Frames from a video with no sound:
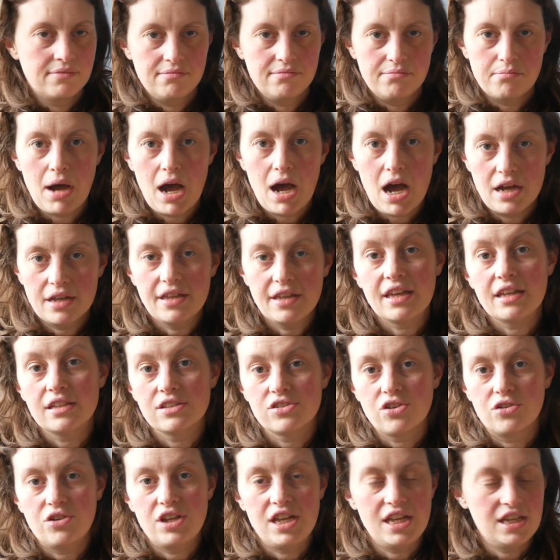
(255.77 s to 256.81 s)

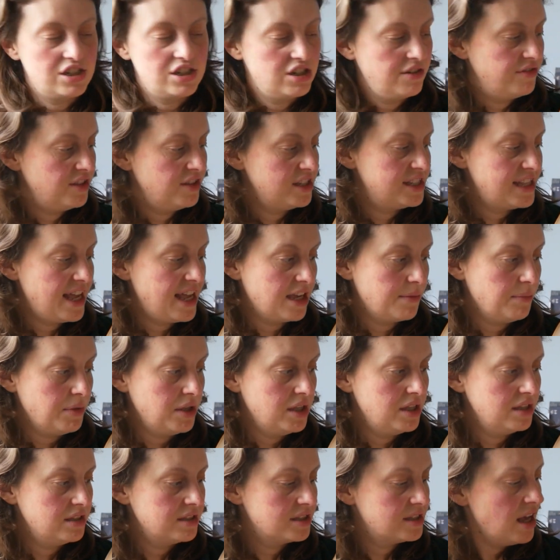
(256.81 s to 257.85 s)
markings on each of the
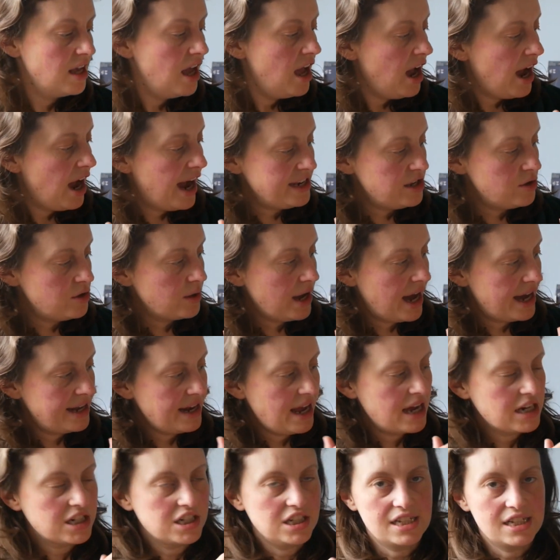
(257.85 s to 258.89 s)
segments, and you can
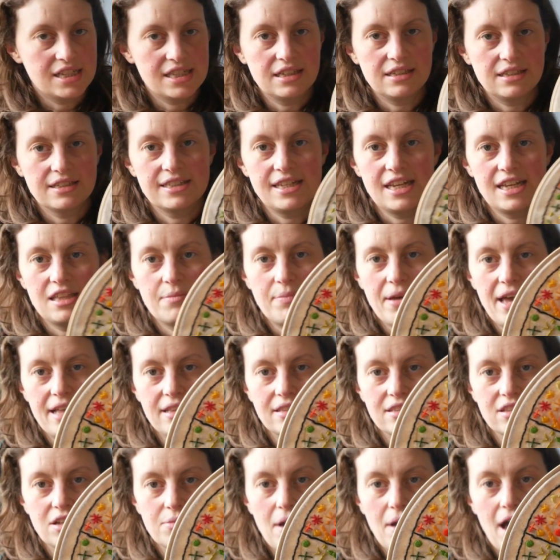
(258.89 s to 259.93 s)
actually still see the
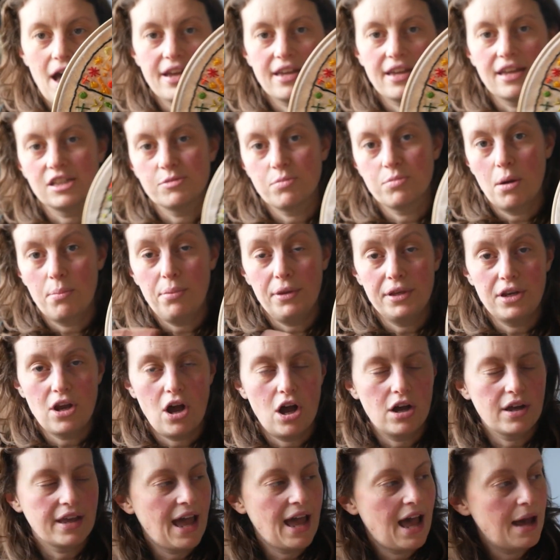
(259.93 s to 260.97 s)
pencil markings. Probably
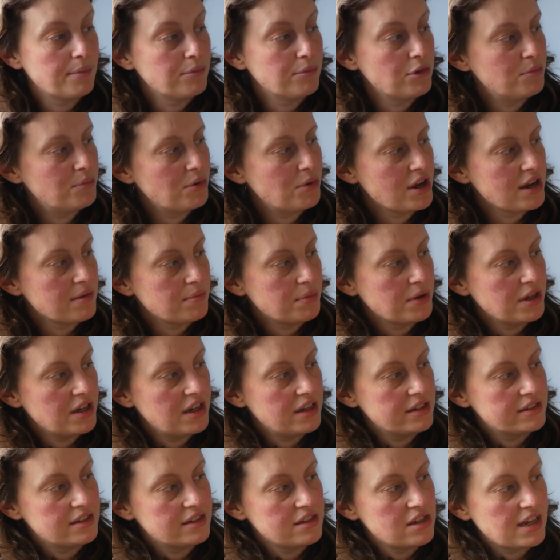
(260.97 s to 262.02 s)
not on camera, but in
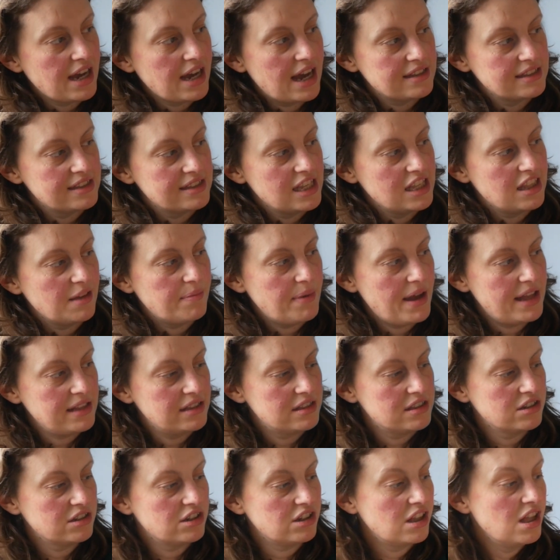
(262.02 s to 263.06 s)
person you can see the
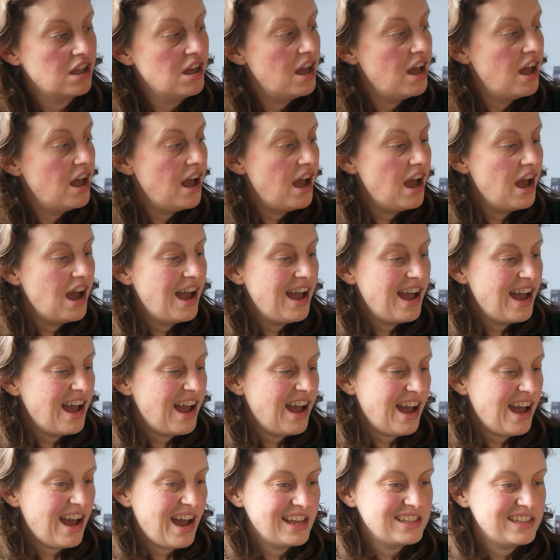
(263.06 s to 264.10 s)
pencil.
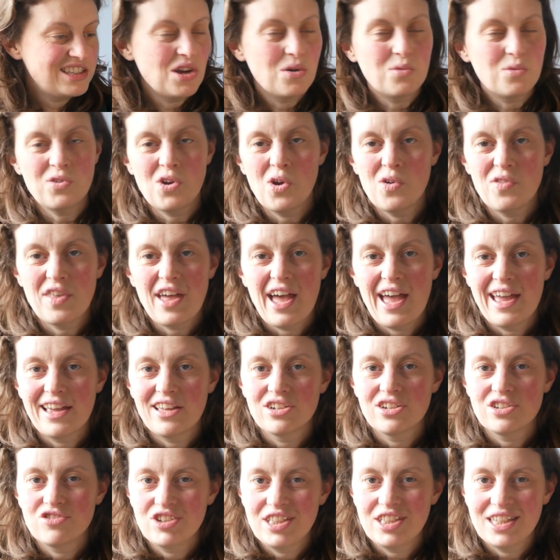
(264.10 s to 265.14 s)
I don't know that I
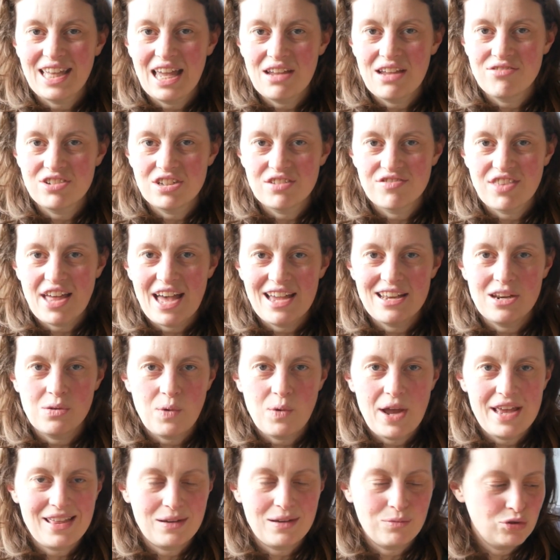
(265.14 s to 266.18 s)
could really get rid of that in a
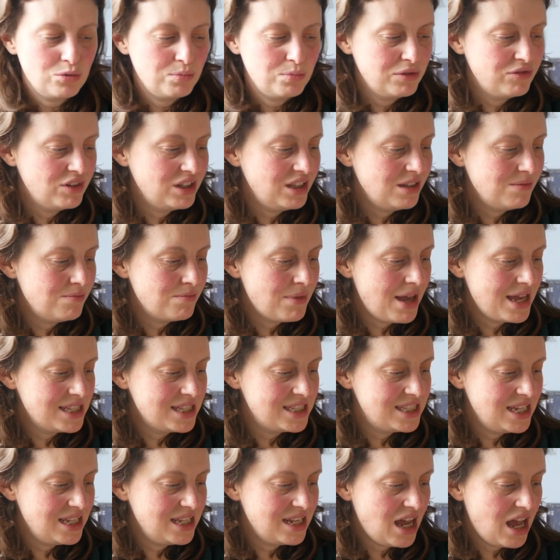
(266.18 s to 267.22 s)
way that wouldn't be really
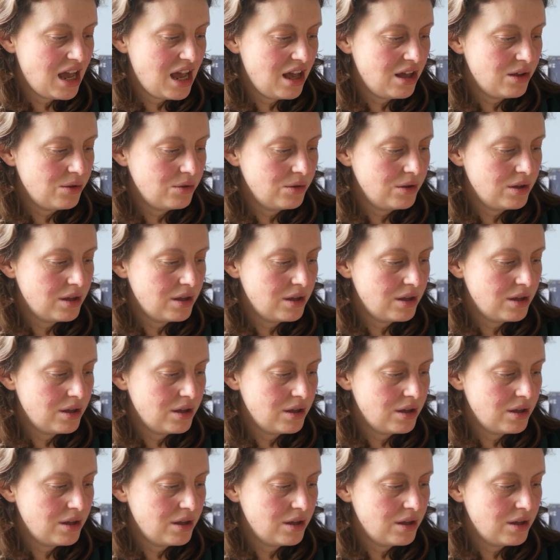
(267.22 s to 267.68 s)
messy now.